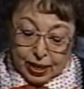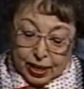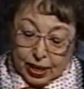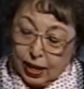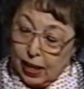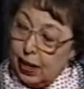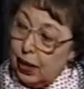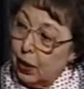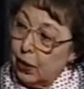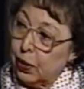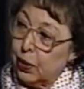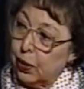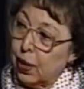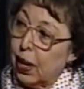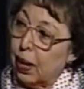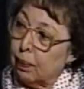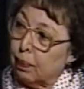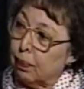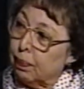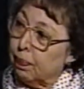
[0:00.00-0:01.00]
uh,
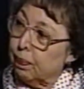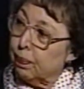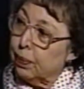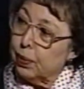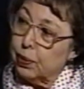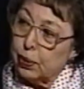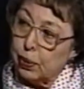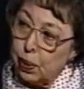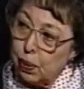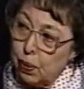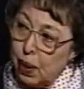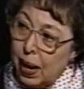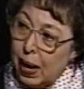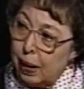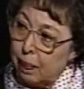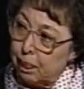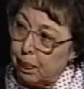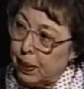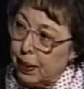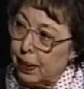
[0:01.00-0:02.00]
I'm so
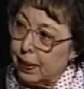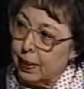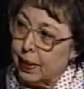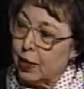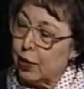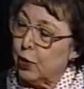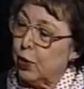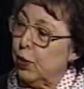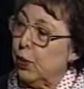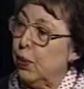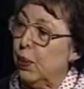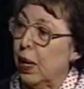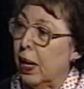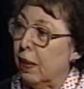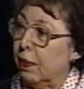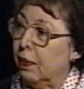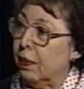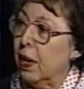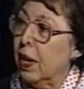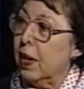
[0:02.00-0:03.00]
happy that you
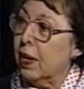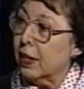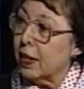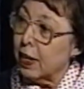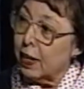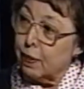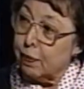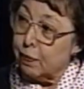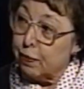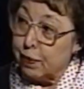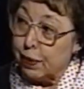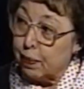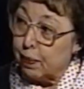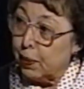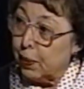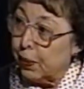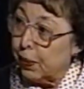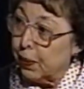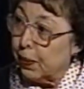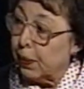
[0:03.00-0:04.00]
have come from
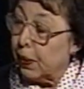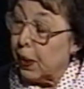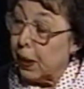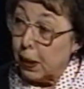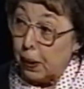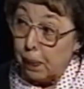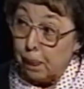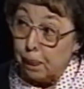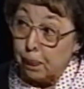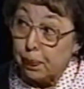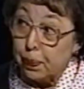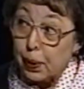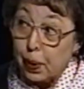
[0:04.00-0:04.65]
your um,